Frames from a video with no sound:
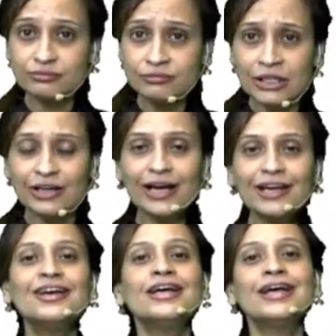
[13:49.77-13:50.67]
right?
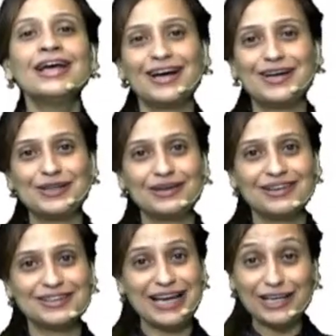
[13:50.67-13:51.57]

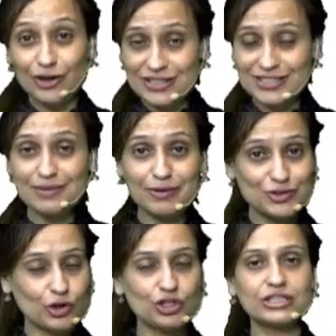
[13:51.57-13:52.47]
Diagnostic because you're
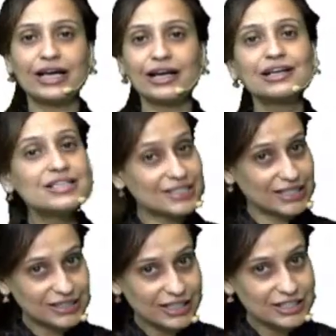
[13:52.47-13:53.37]
going to directly see
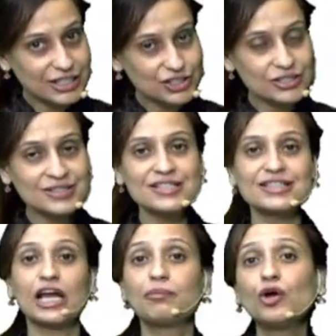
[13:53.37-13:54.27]
the adhesions,
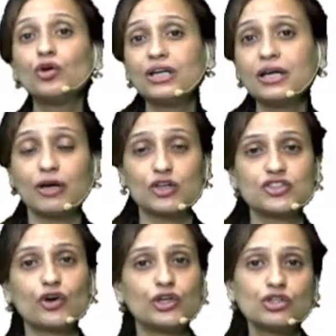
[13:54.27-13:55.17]
therapeutic because you're
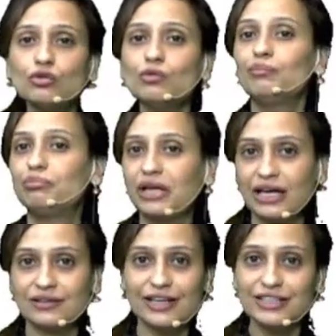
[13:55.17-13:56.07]
going to break
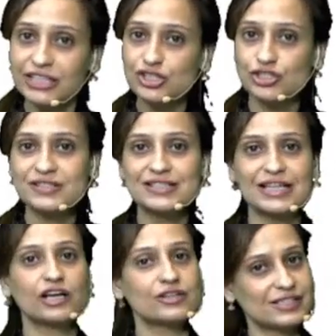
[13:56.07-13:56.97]
the adhesions there
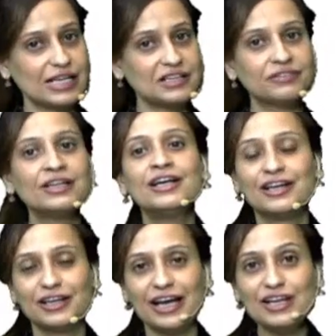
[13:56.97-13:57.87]
itself,
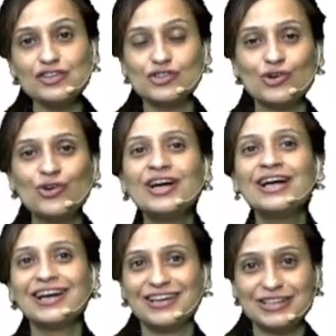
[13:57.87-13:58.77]
right? So
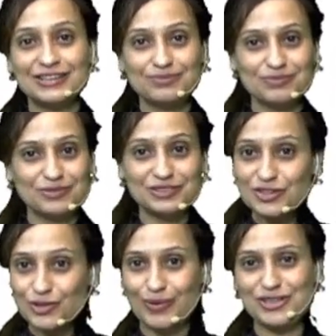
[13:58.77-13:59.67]
this
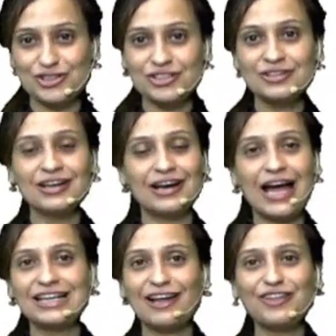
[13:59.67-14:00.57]
question had
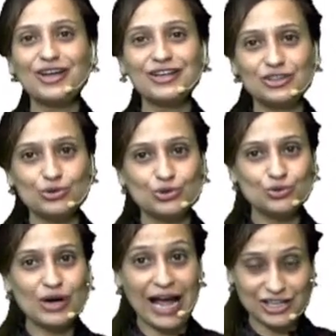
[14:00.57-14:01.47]
nothing to do
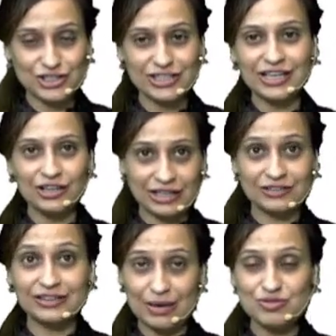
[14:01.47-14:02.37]
actually, the
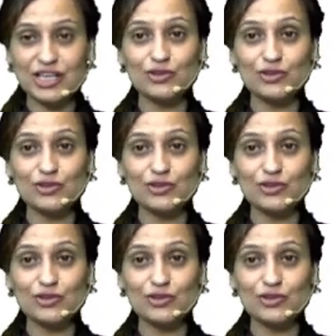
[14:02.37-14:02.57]
MCQ